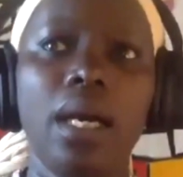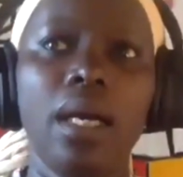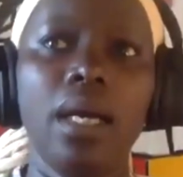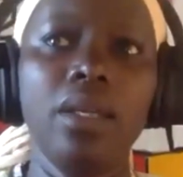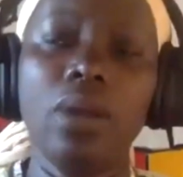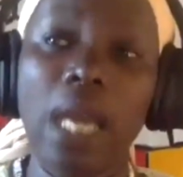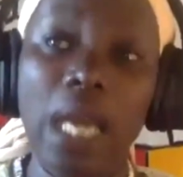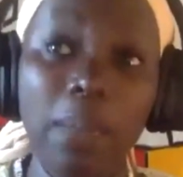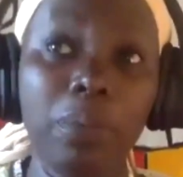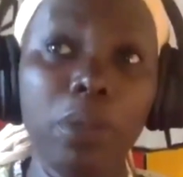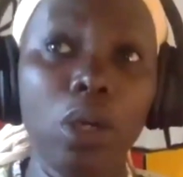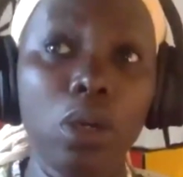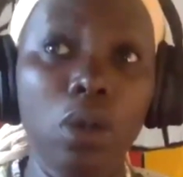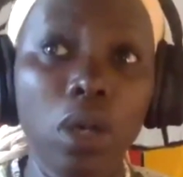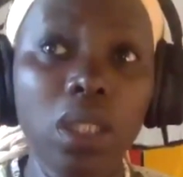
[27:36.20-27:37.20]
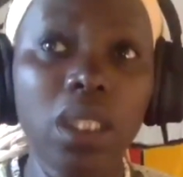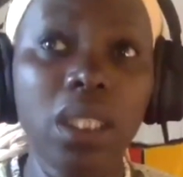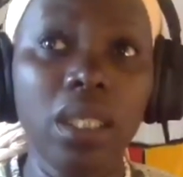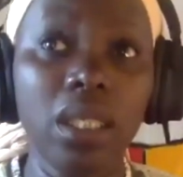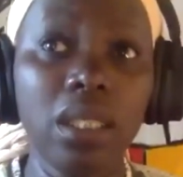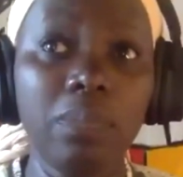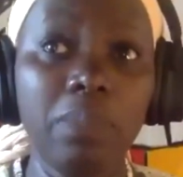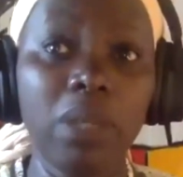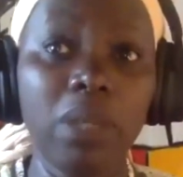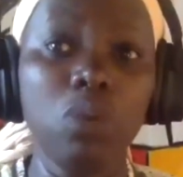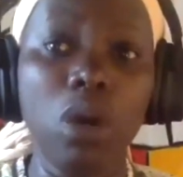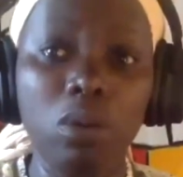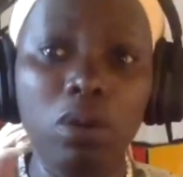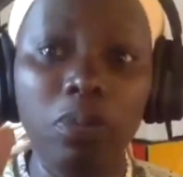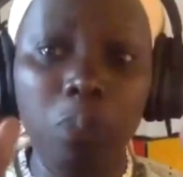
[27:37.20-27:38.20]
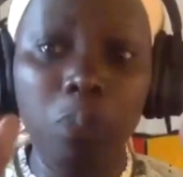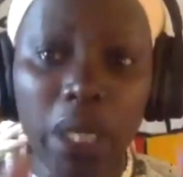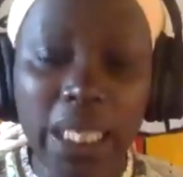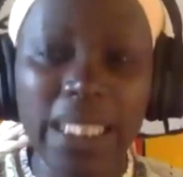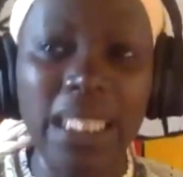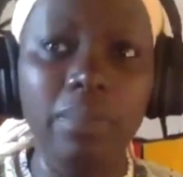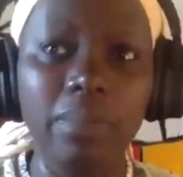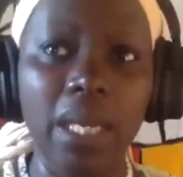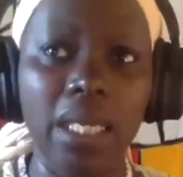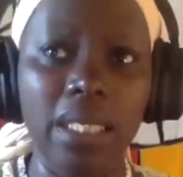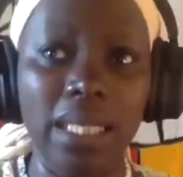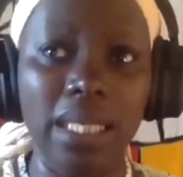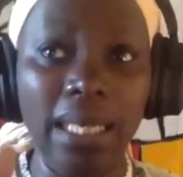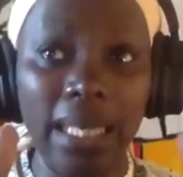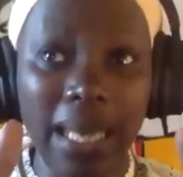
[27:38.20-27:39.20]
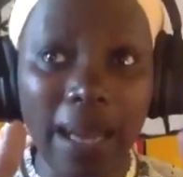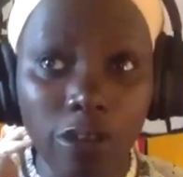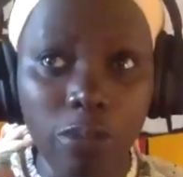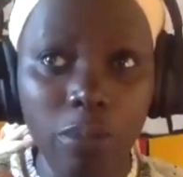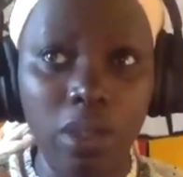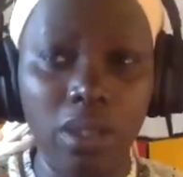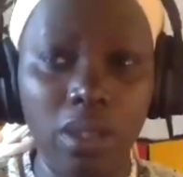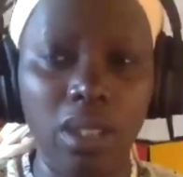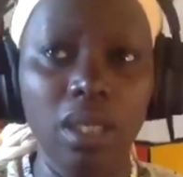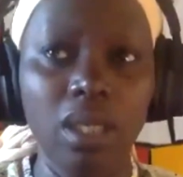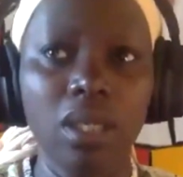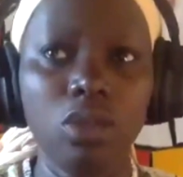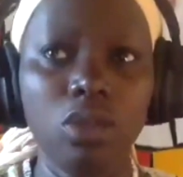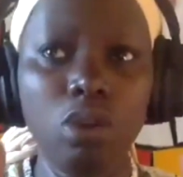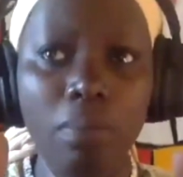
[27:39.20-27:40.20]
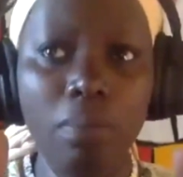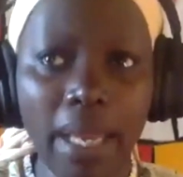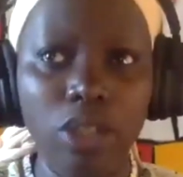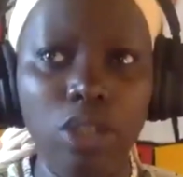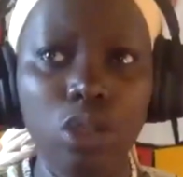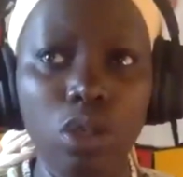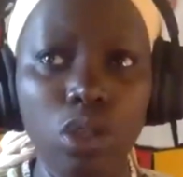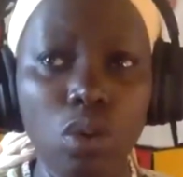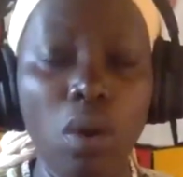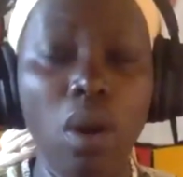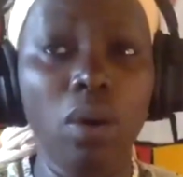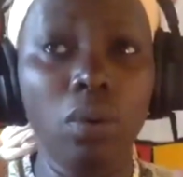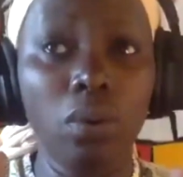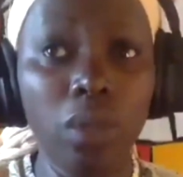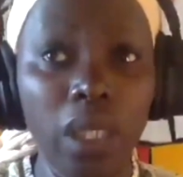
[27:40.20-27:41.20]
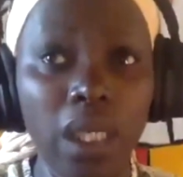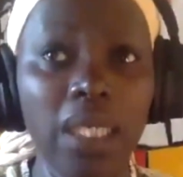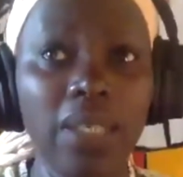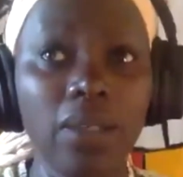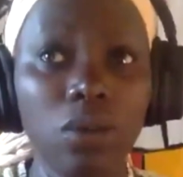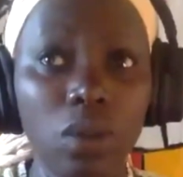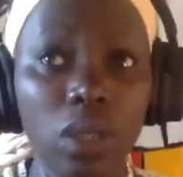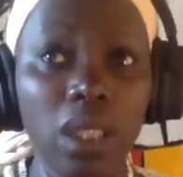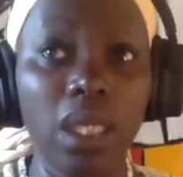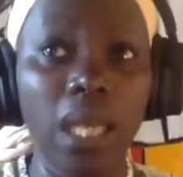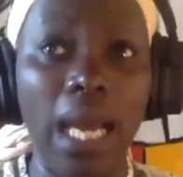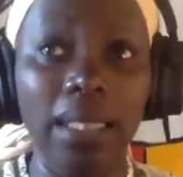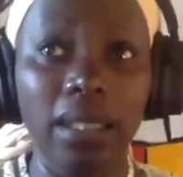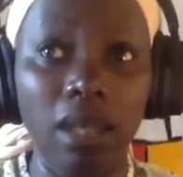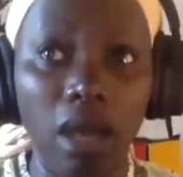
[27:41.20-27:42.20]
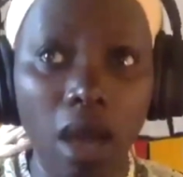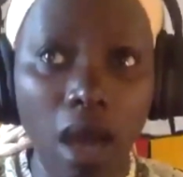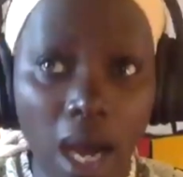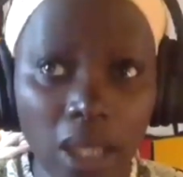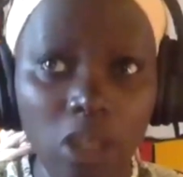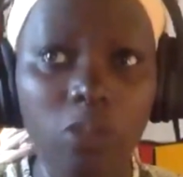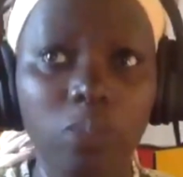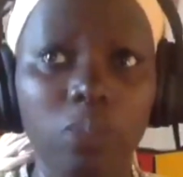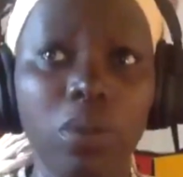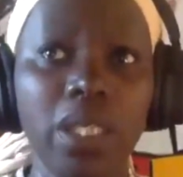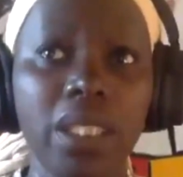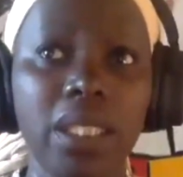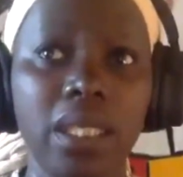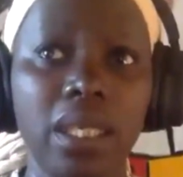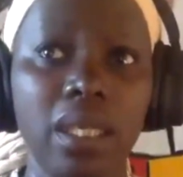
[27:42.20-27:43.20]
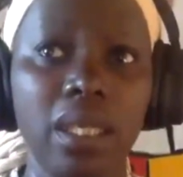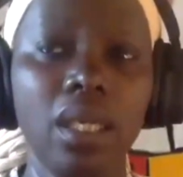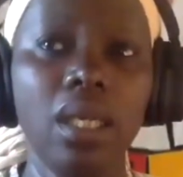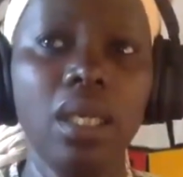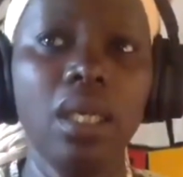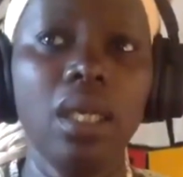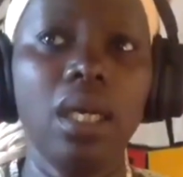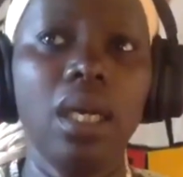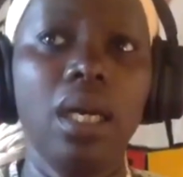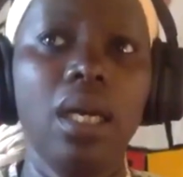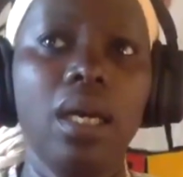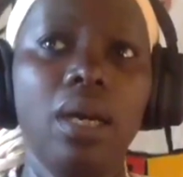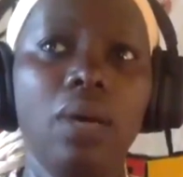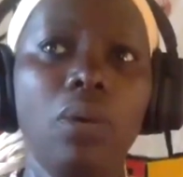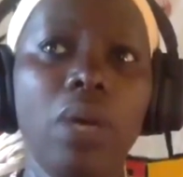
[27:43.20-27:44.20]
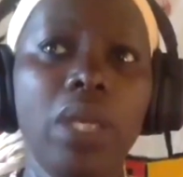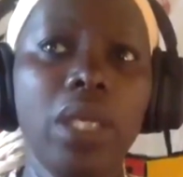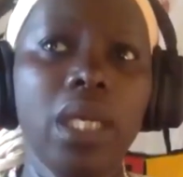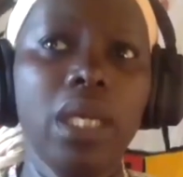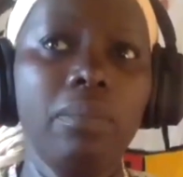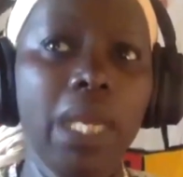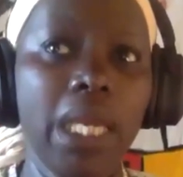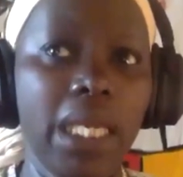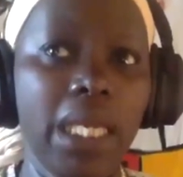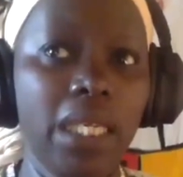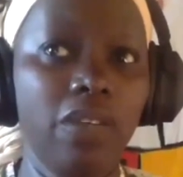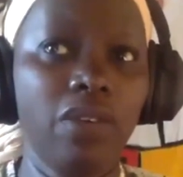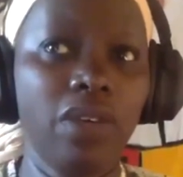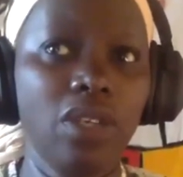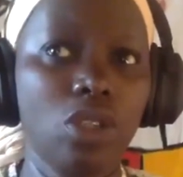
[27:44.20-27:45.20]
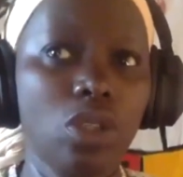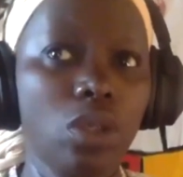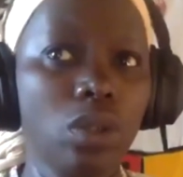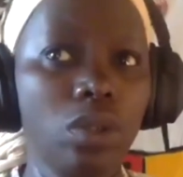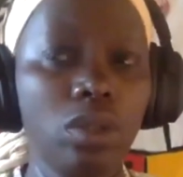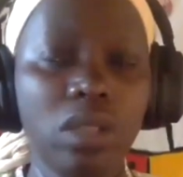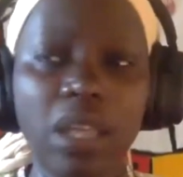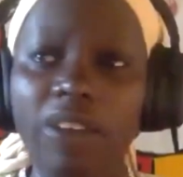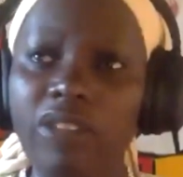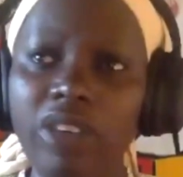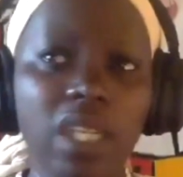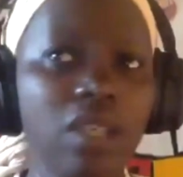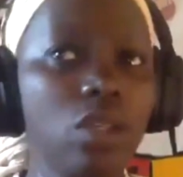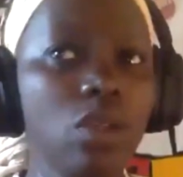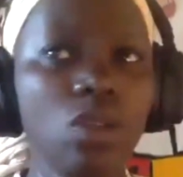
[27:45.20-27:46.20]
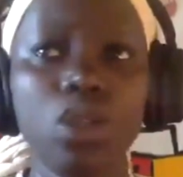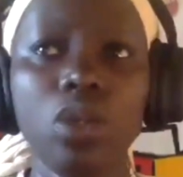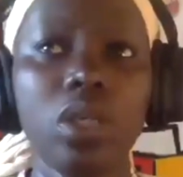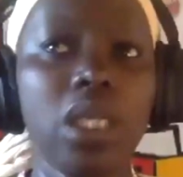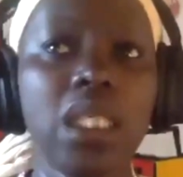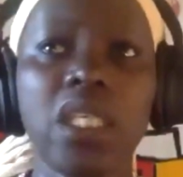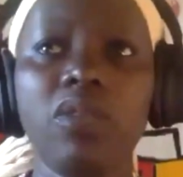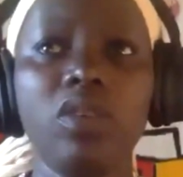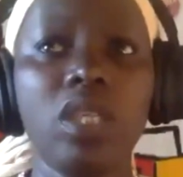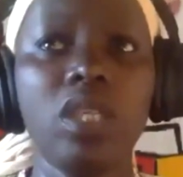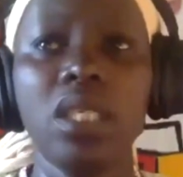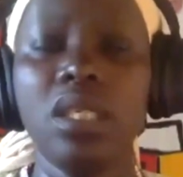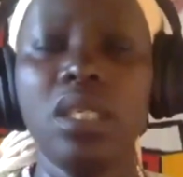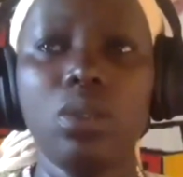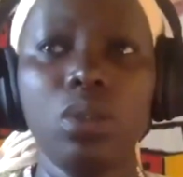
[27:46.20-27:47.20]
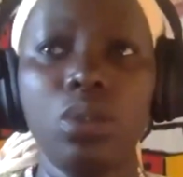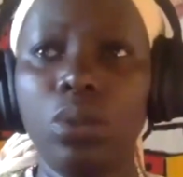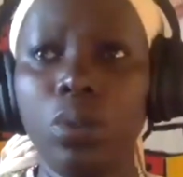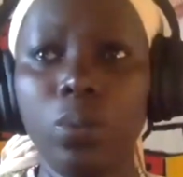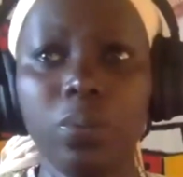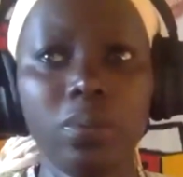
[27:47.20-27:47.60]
you know, help your continent, but work with policymakers and government to make sure you are really, really at the heart of policy where you can make a difference. So definitely use your creativity to